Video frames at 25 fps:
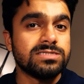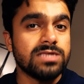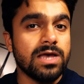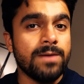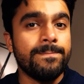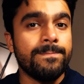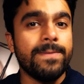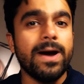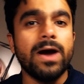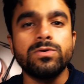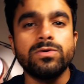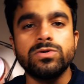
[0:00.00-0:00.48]

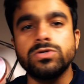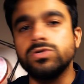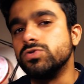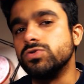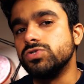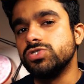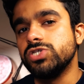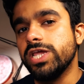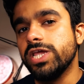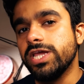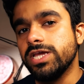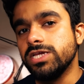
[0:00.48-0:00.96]
about to
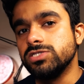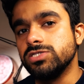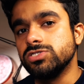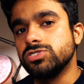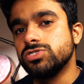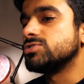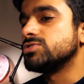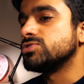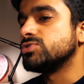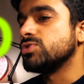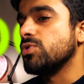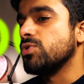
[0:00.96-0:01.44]
change.
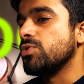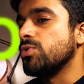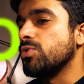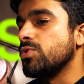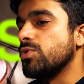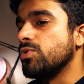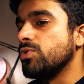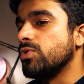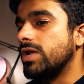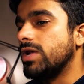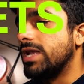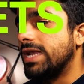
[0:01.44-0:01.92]

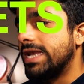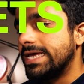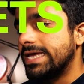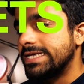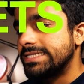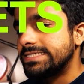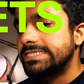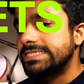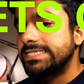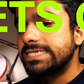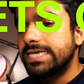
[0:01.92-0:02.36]
So let's